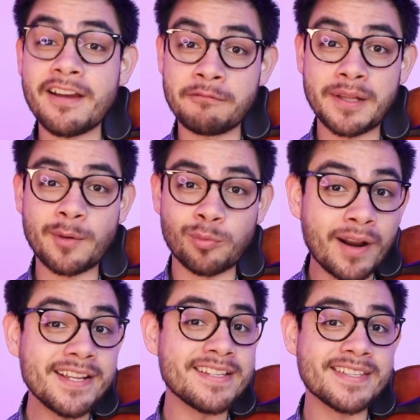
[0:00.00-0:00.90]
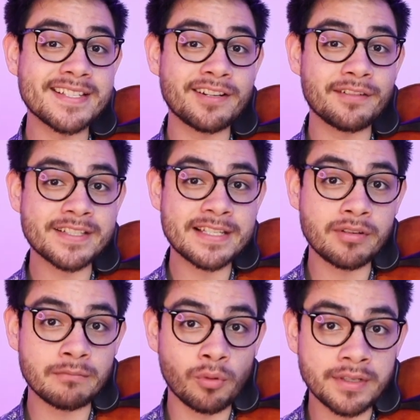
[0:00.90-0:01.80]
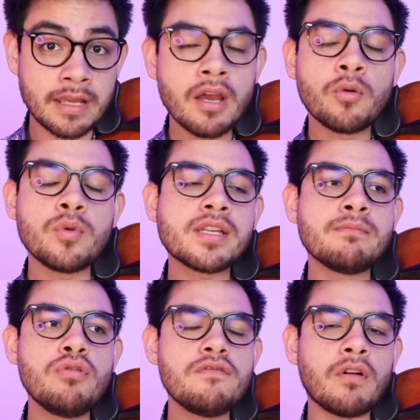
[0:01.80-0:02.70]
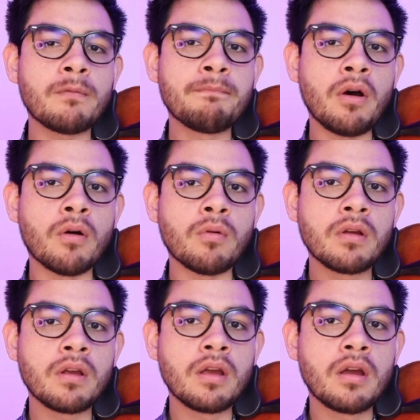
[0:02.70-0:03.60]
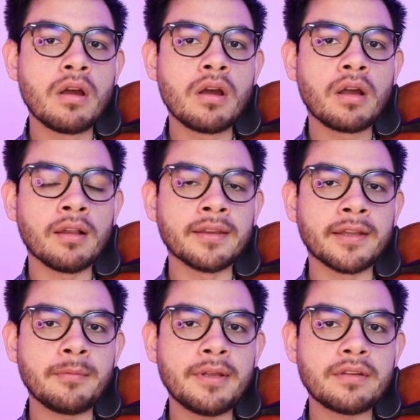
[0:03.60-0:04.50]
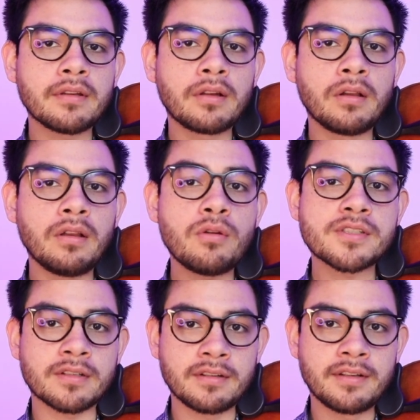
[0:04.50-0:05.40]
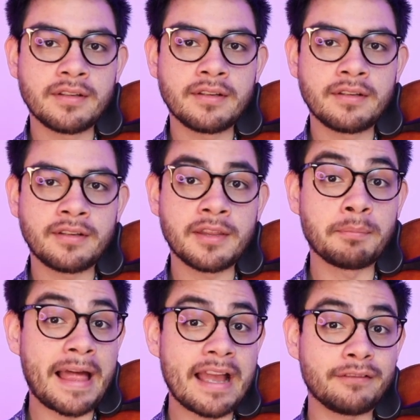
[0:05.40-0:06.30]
of playing right in the center of the sounding point, we can move our bow a little bit closer to the black